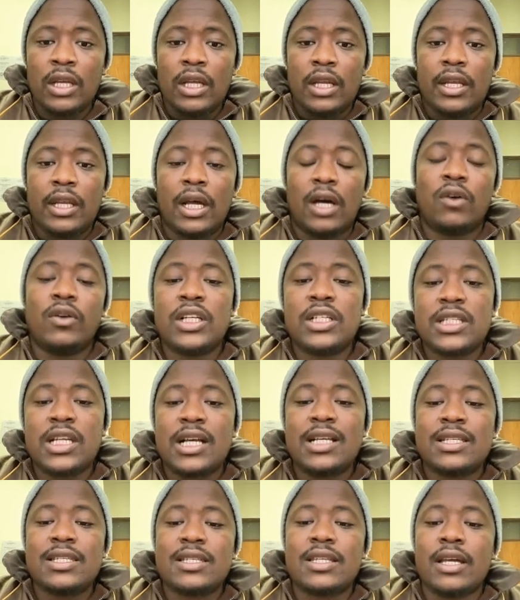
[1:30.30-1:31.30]
Now let
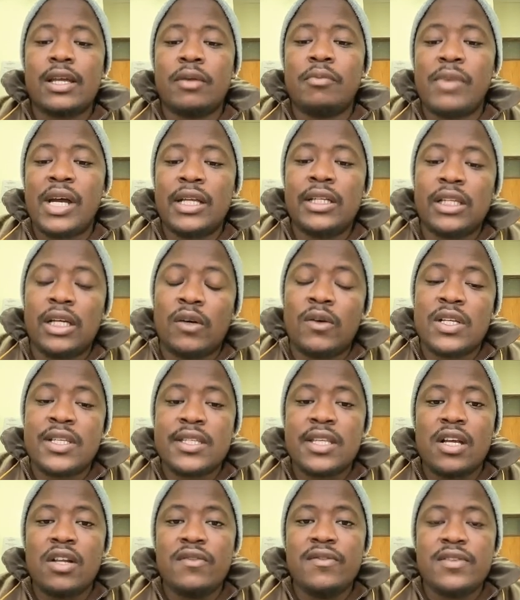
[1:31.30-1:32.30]
us remind
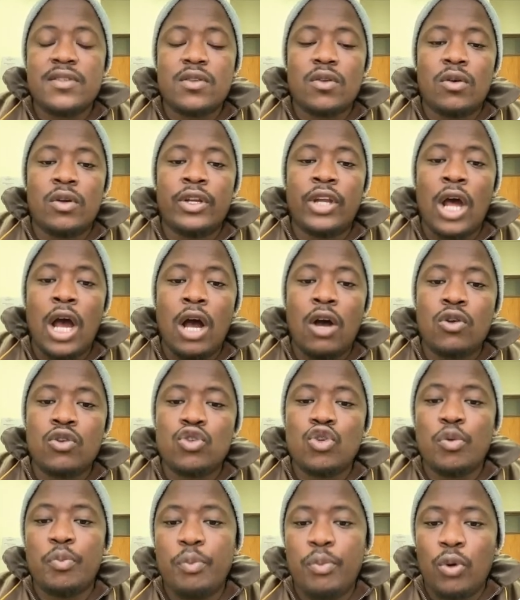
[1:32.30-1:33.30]
ourselves on how
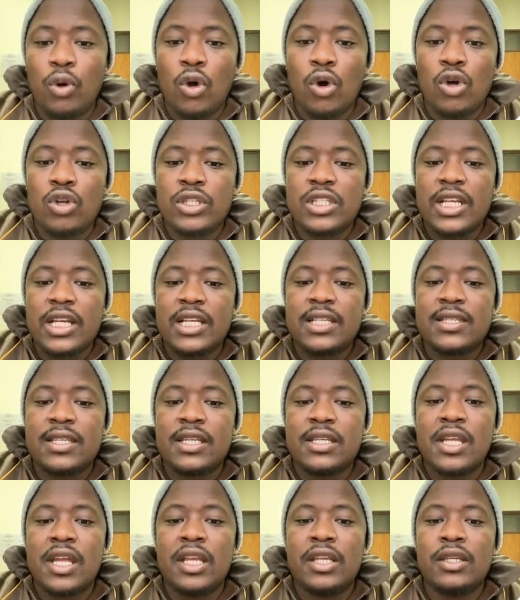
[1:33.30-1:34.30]
to plot a
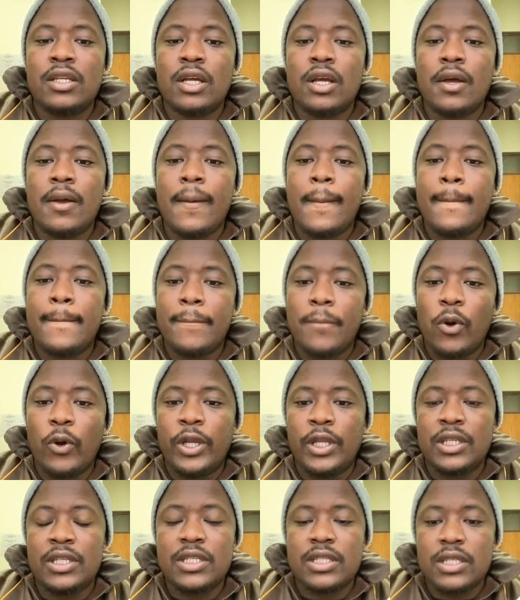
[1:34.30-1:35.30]
certain
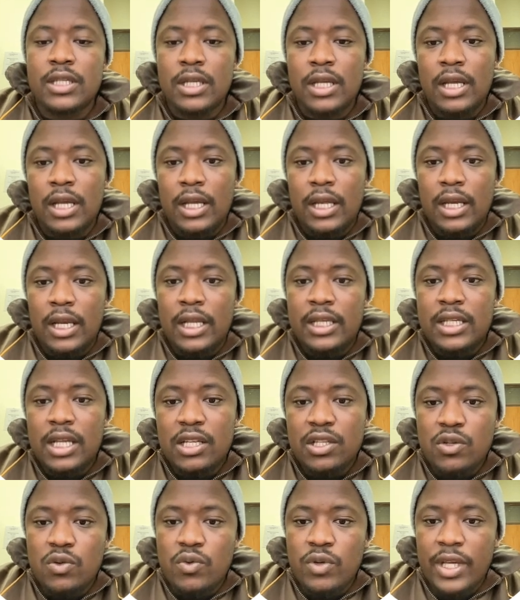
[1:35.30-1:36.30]
point. Let us
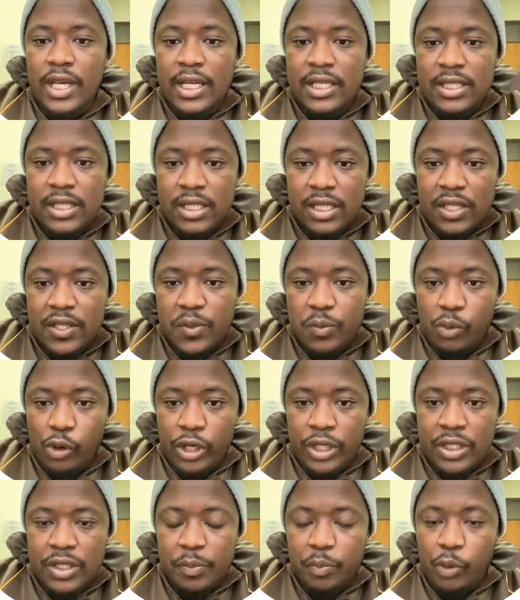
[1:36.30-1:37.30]
look at this
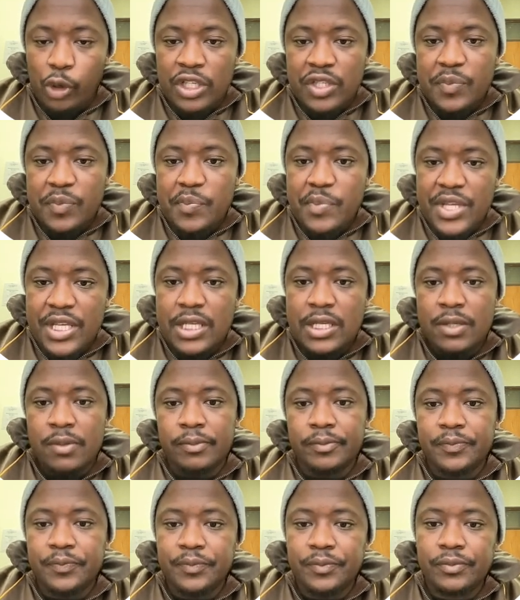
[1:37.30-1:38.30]
point, point P.
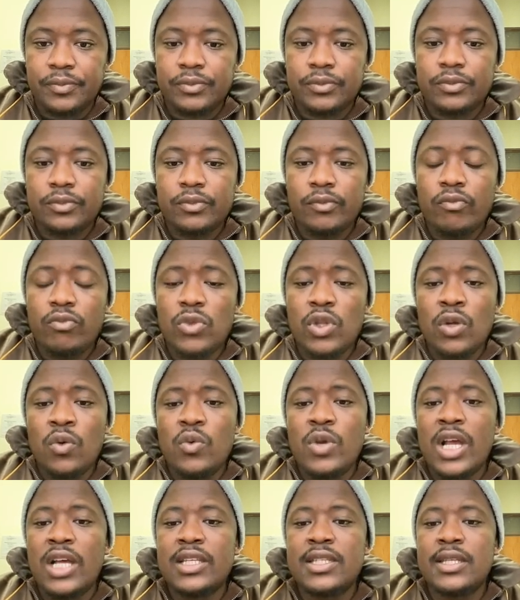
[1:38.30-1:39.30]
We
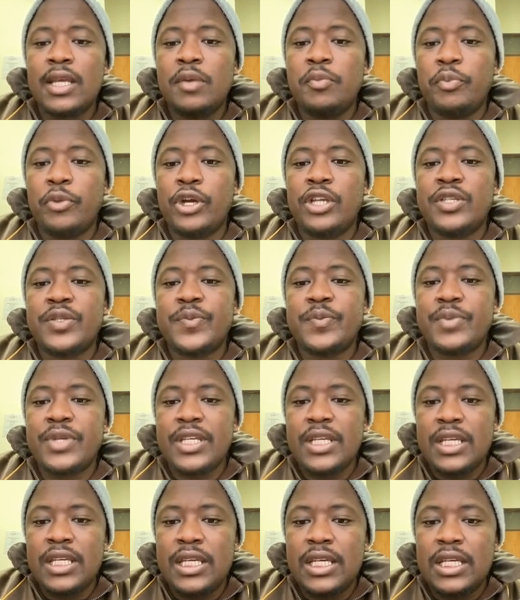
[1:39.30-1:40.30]
are saying point
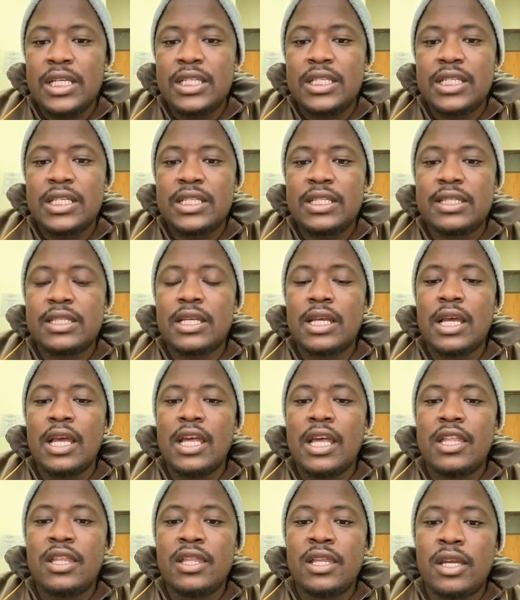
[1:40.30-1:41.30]
P, it is
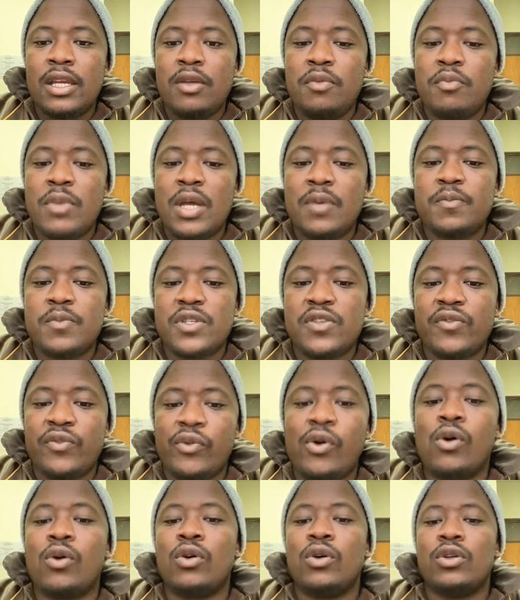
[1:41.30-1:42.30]
3 maps 4.